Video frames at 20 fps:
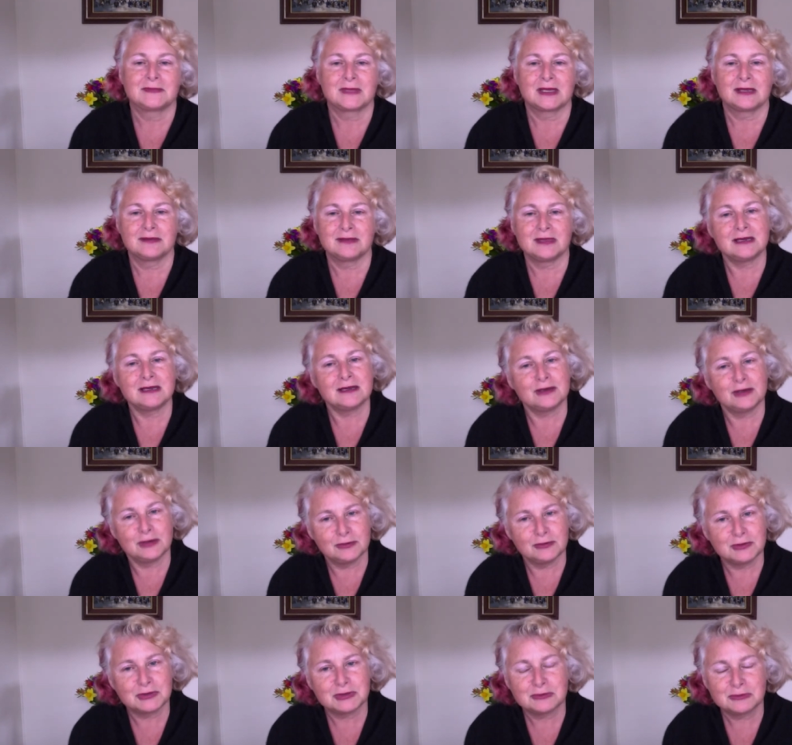the
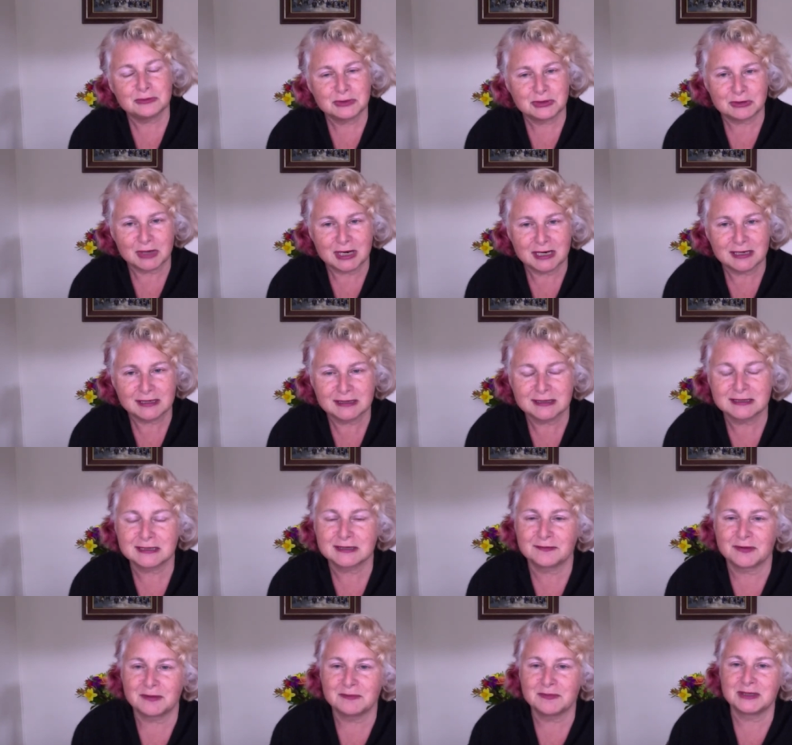usual drugs
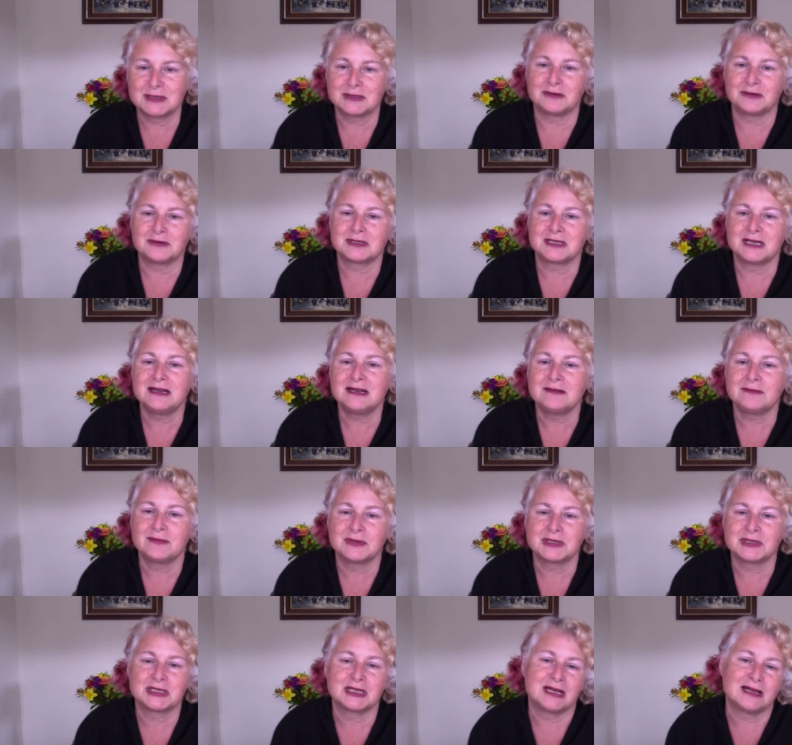from the doctor,
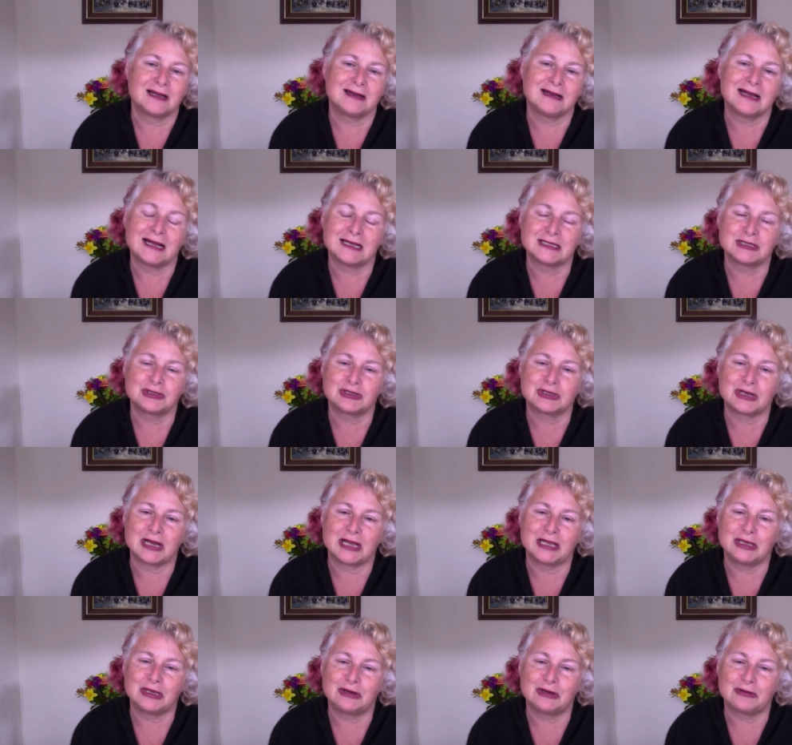which are
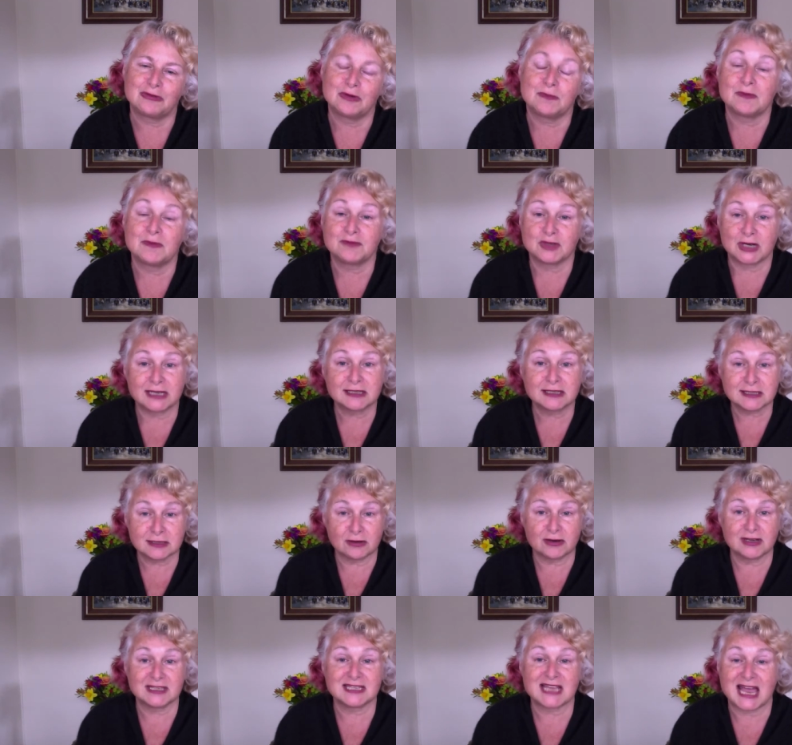a group of drugs known
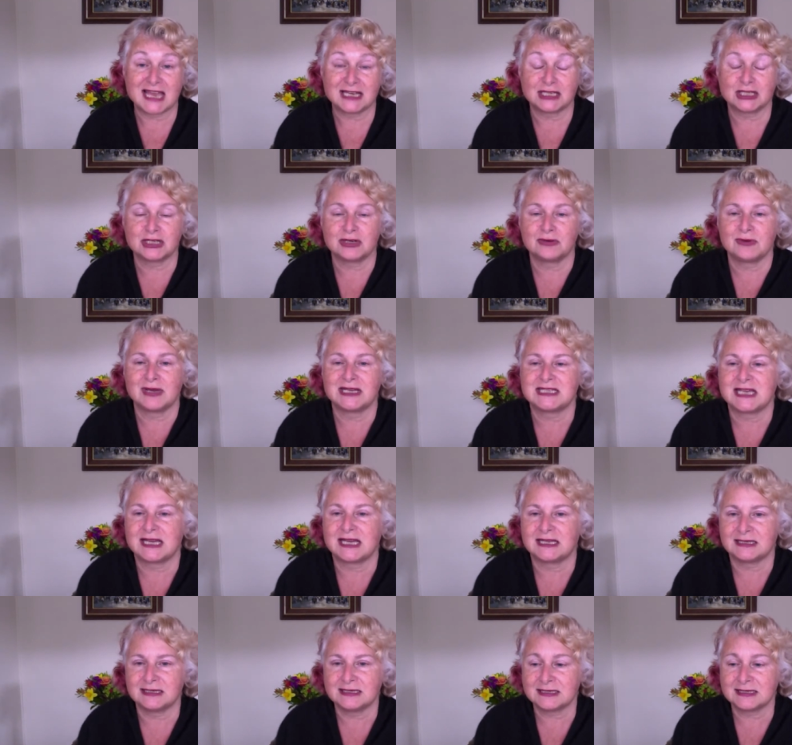as H2
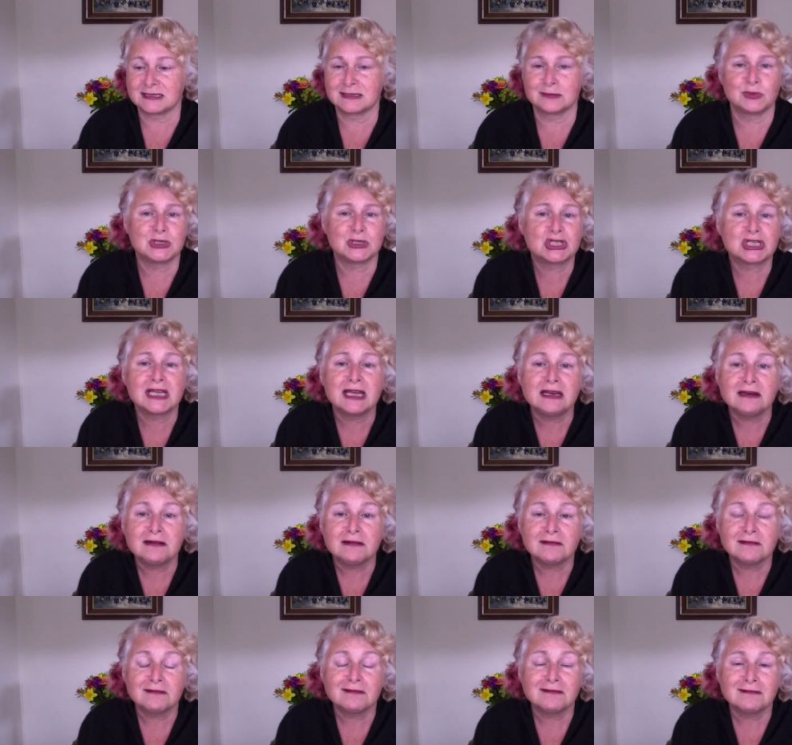antagonists, which can
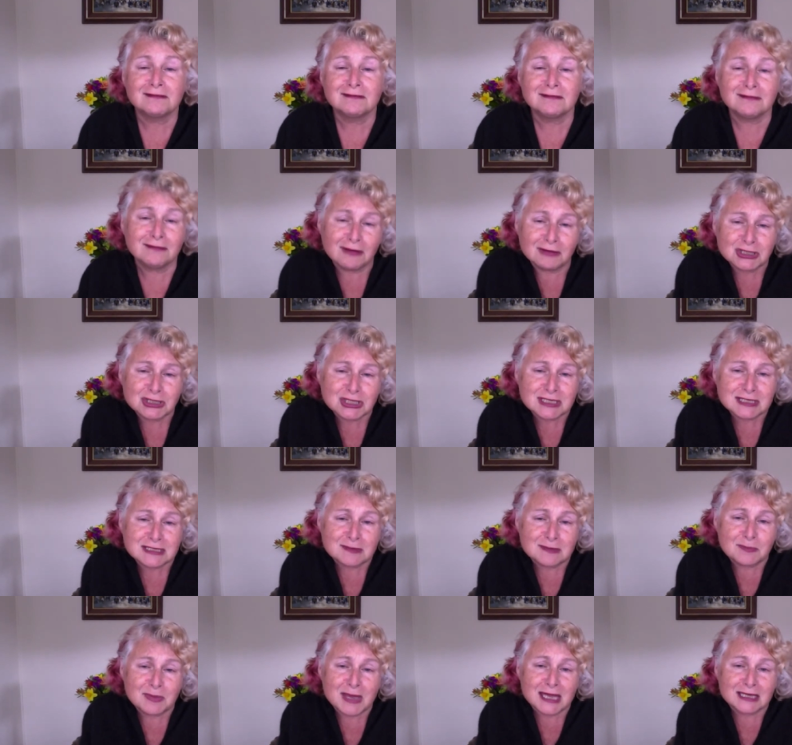not just
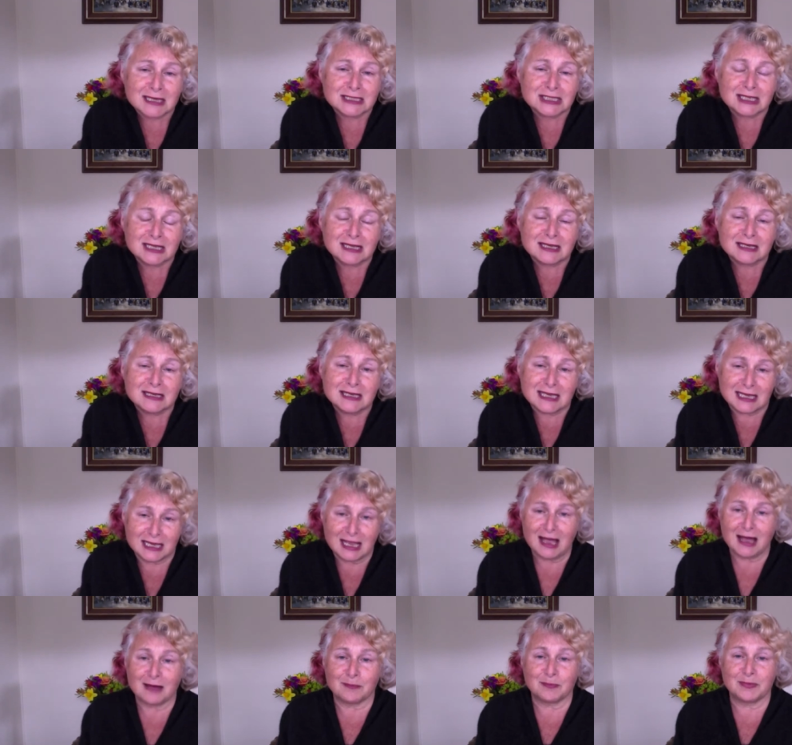impact your
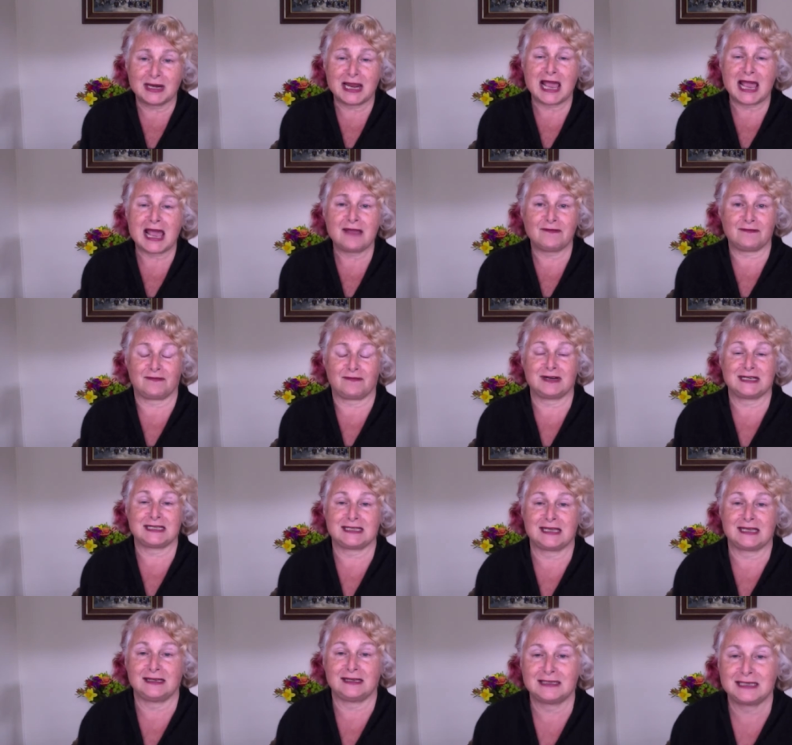gut, but every
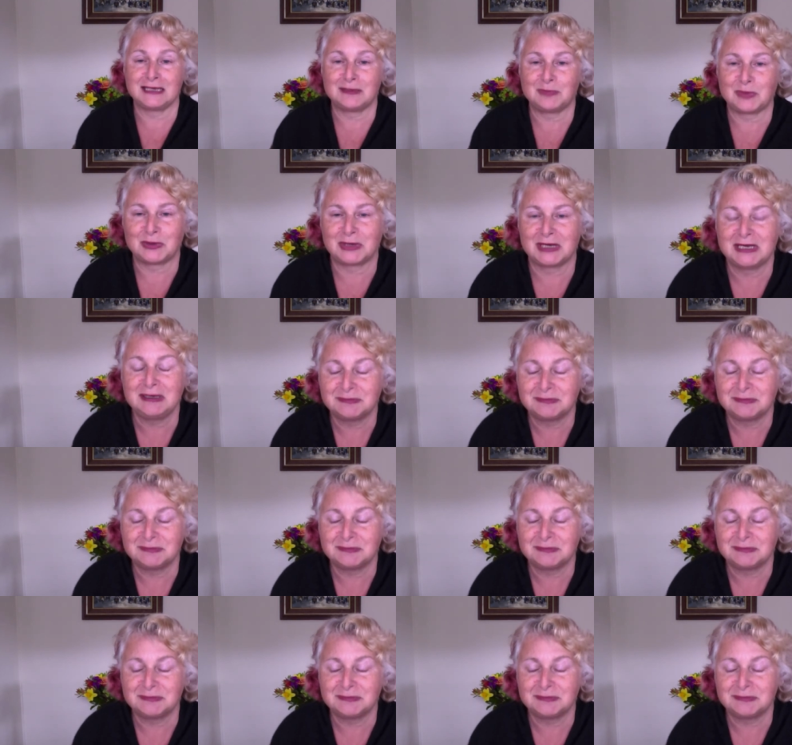cell in your body.